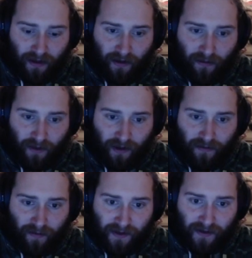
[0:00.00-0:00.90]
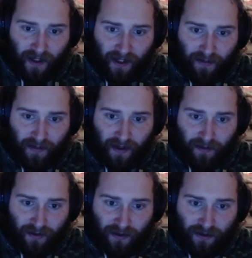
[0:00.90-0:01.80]
running from this guy, being
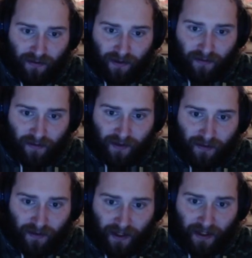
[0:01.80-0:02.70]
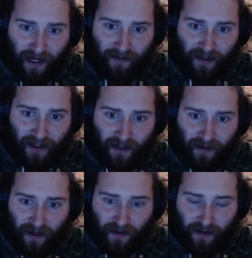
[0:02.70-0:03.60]
able to just run from this one and have it hit
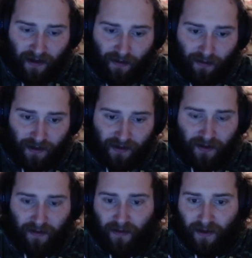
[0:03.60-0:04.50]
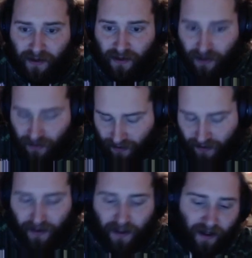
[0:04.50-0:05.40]
the other one is going to be very good.
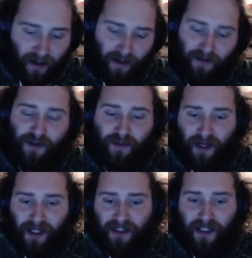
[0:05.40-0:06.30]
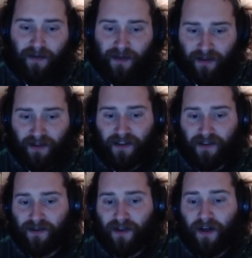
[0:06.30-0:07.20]
The splash damage, I think,
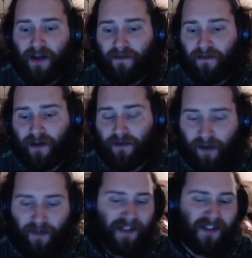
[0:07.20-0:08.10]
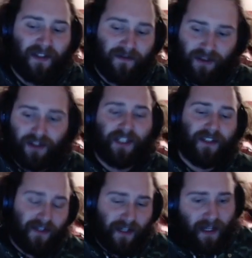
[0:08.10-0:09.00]
is very reminiscent of
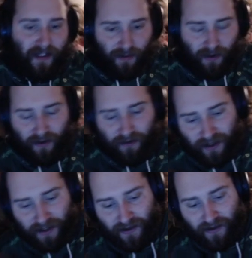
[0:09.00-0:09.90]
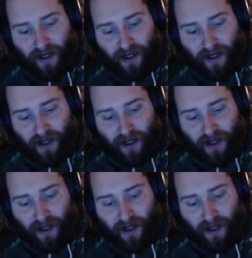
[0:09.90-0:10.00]
Jinx, and as we all know, Jinx is